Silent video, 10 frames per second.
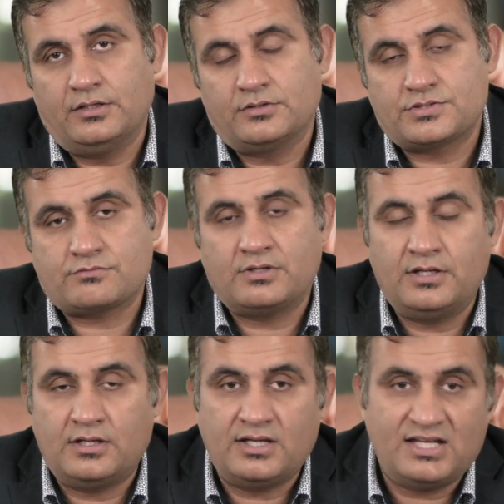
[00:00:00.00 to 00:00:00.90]
in
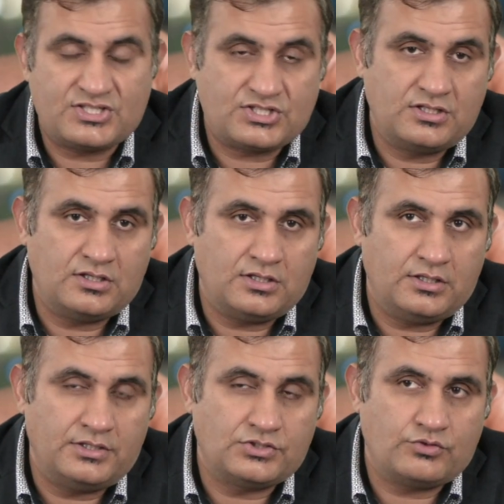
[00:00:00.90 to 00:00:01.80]
Australia last
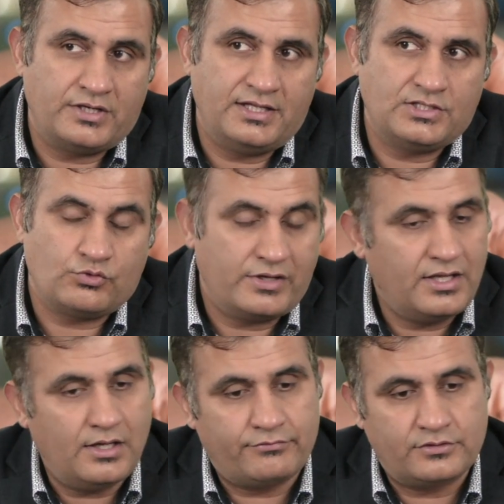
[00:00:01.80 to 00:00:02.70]
year in
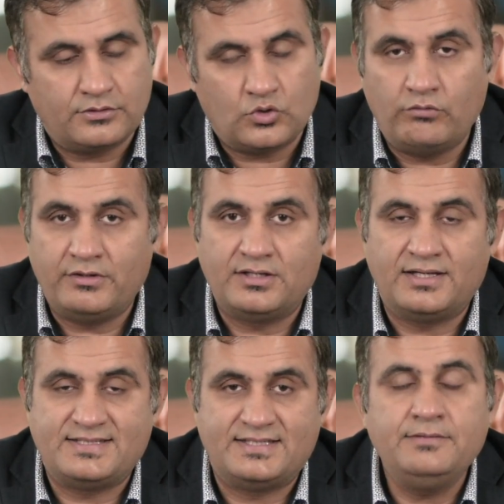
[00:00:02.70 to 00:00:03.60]
2020, after the
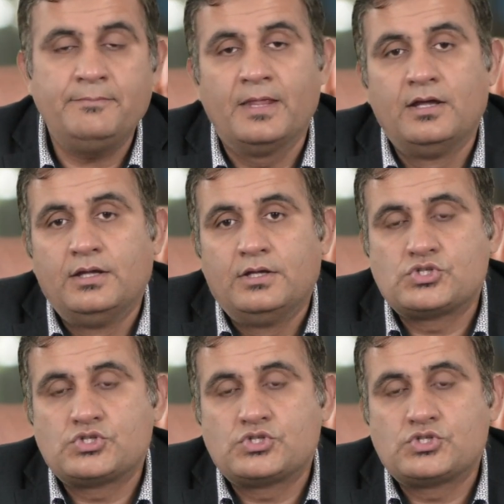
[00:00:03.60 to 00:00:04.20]
COVID-19,